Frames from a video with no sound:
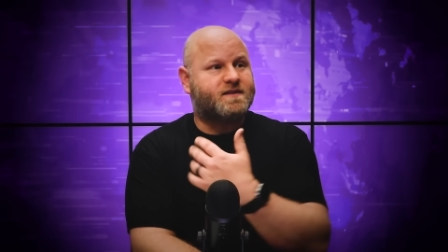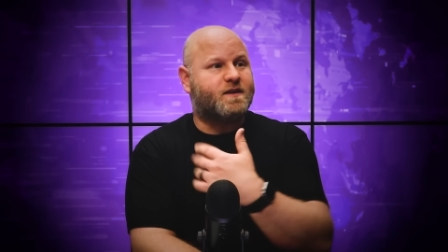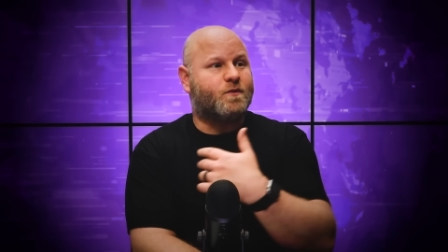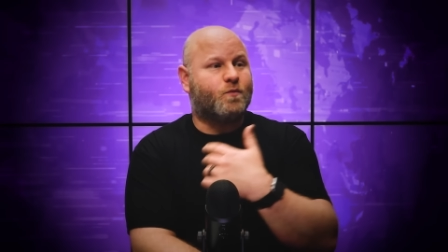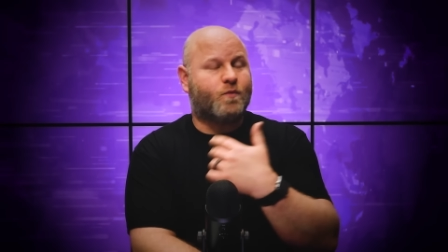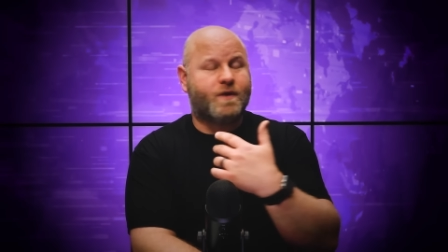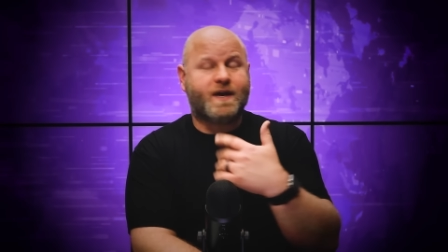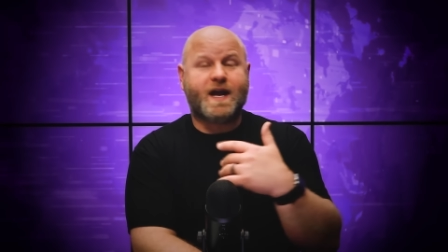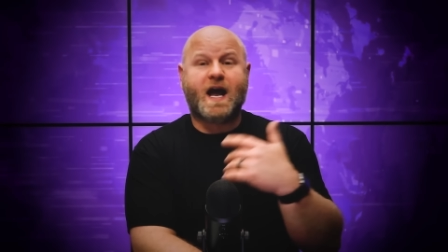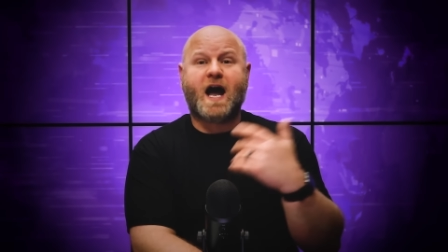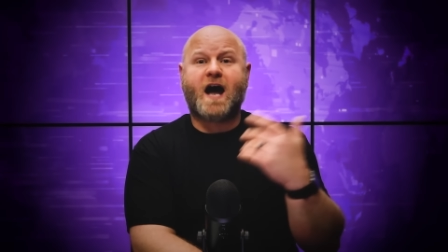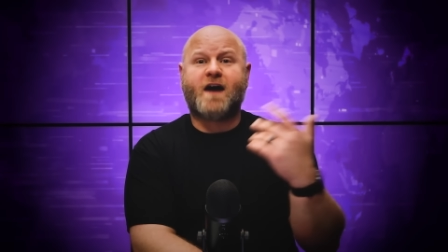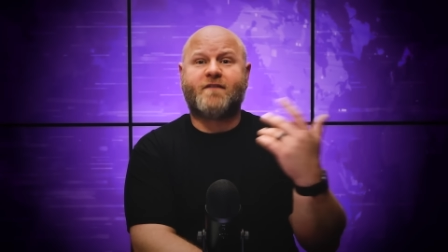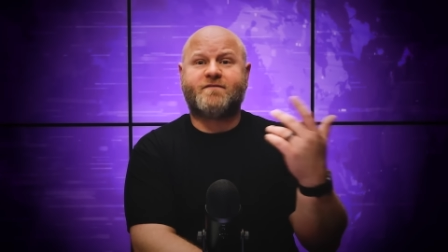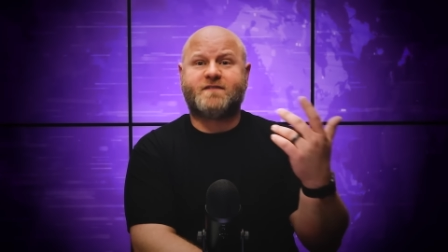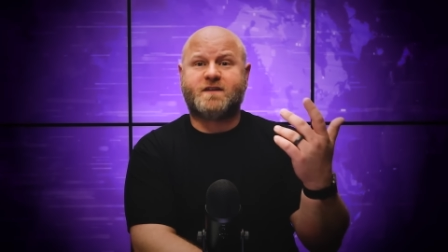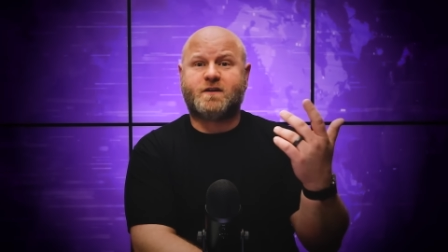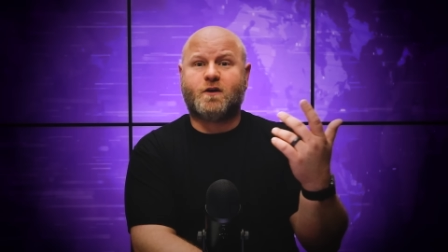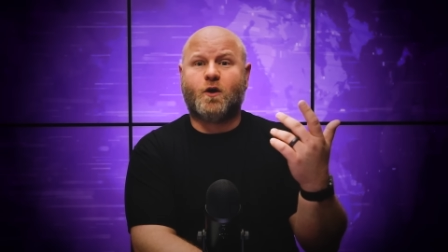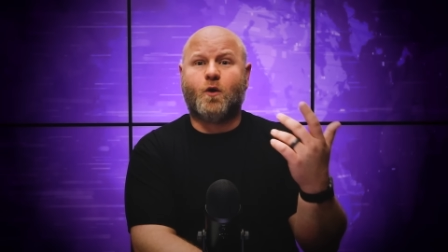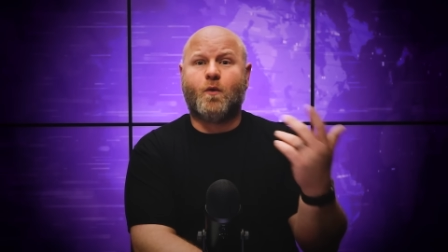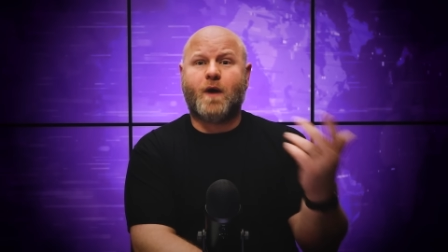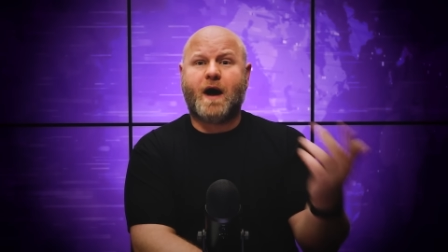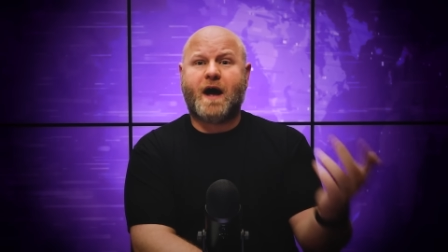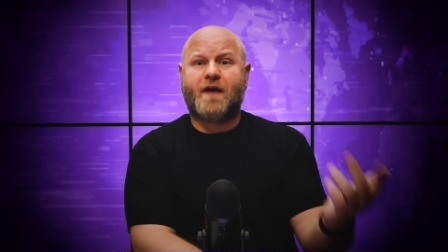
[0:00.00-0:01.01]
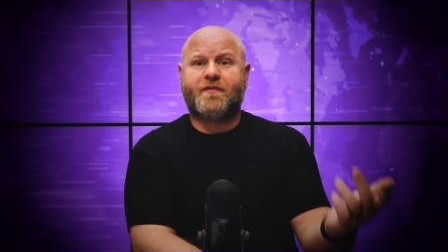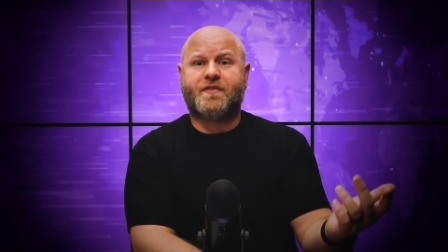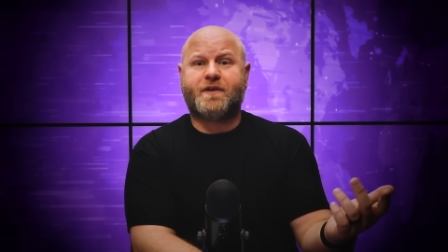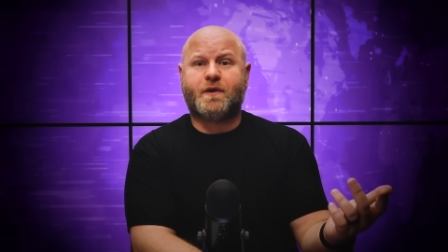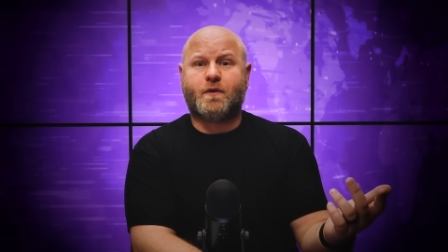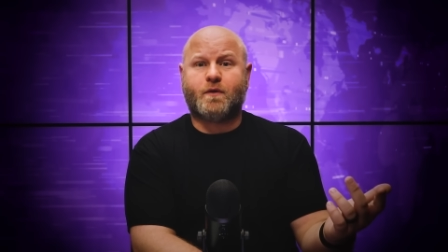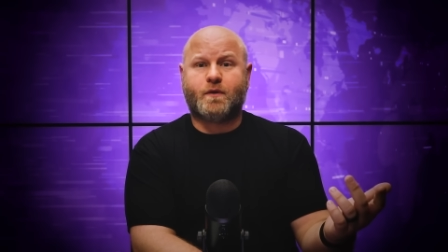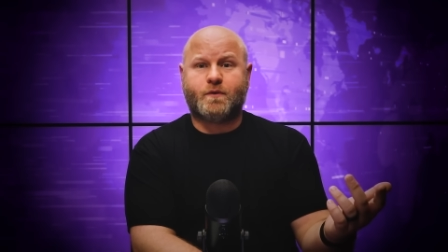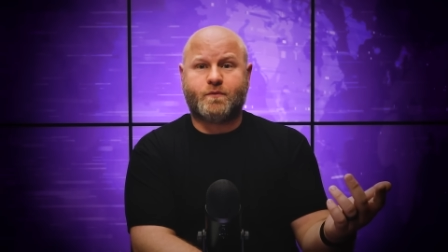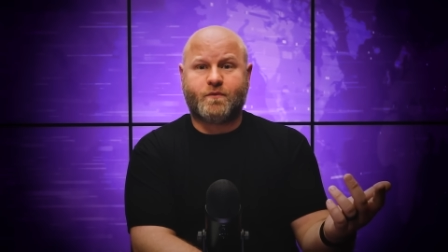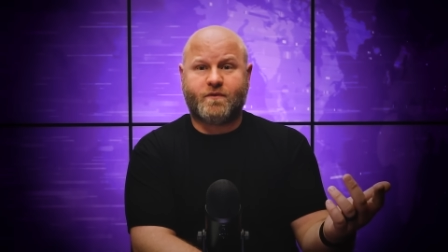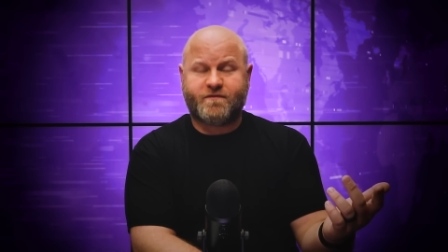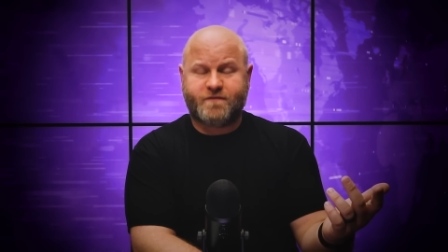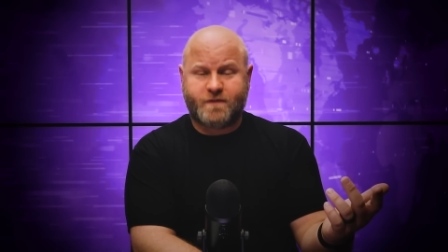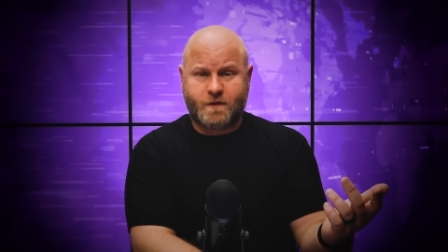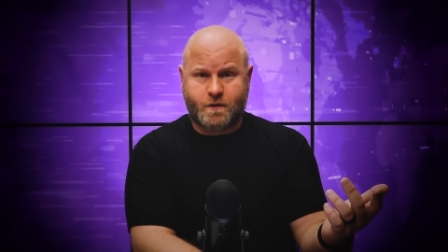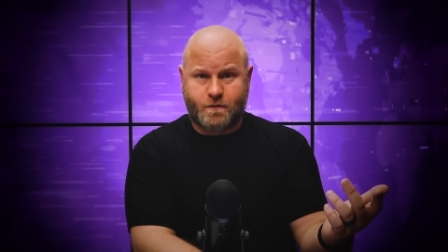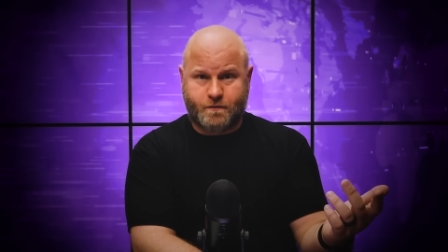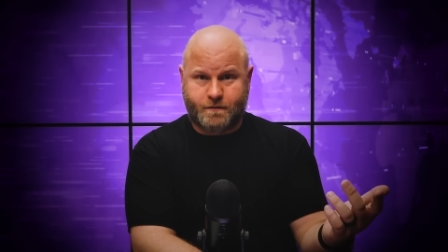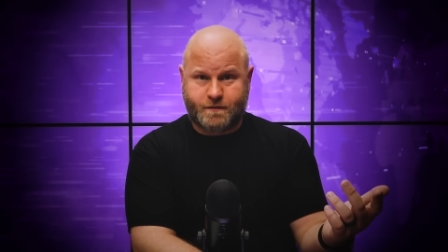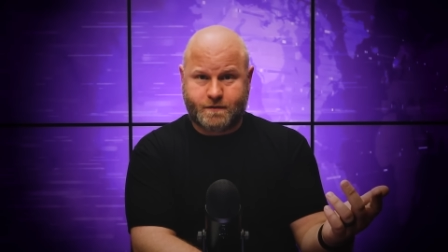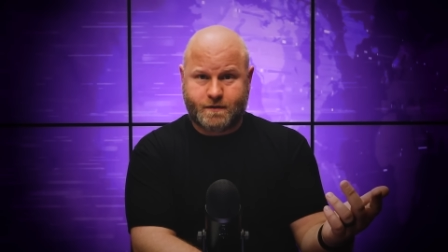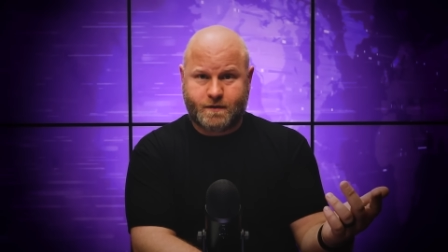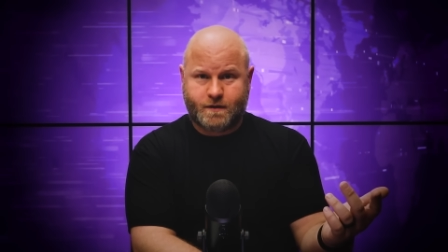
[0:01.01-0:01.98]
that we have to go out there and
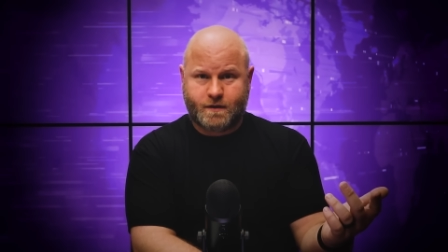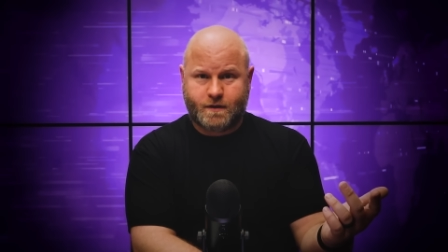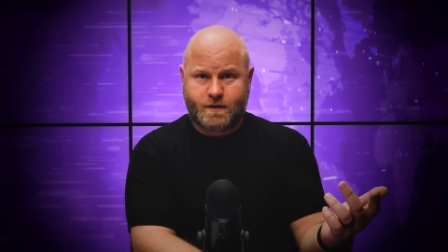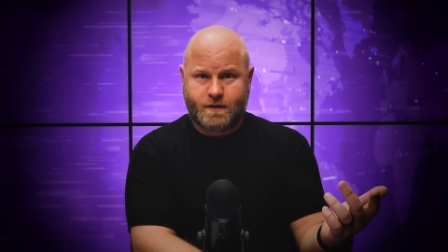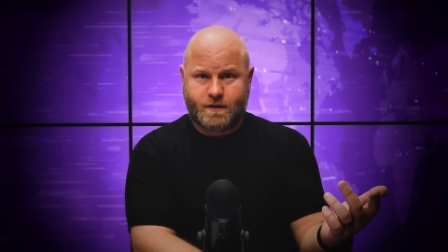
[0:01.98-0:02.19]
refute.